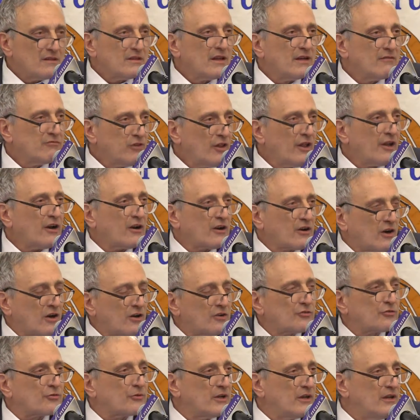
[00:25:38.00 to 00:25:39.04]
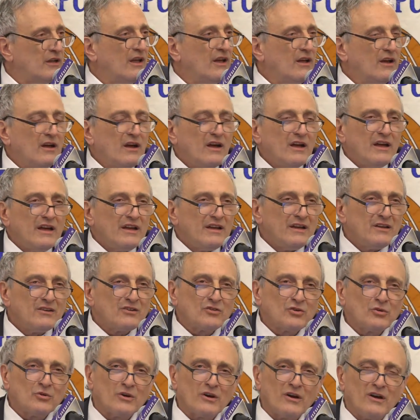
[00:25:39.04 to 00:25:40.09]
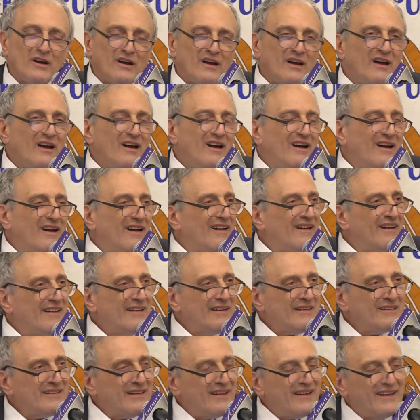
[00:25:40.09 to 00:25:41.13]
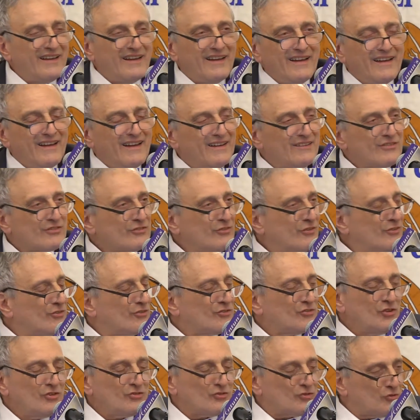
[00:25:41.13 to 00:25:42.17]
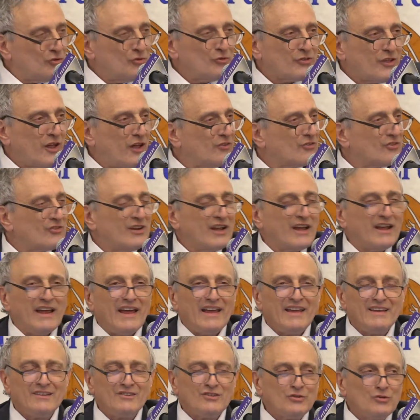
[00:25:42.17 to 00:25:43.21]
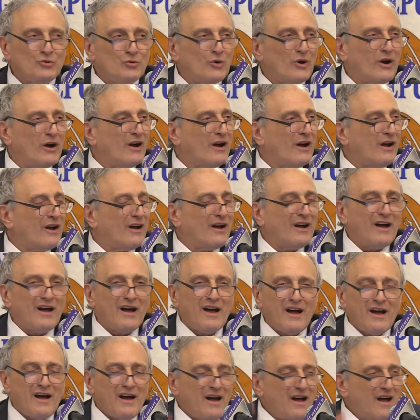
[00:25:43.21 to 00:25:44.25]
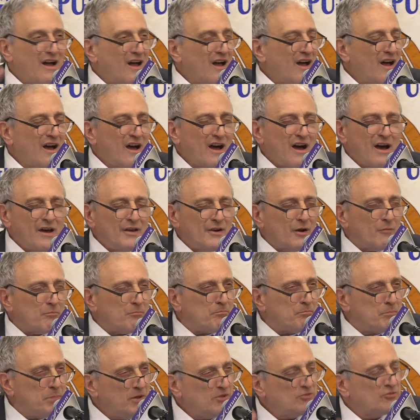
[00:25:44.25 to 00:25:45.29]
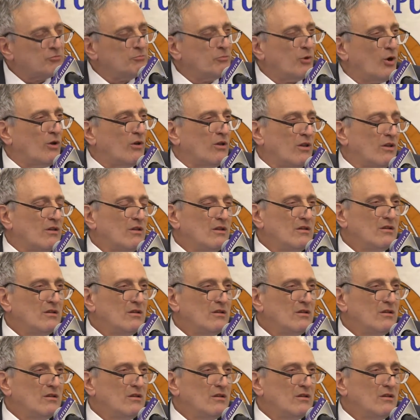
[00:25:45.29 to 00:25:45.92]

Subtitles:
They've led our country into since 2008, into an abysmal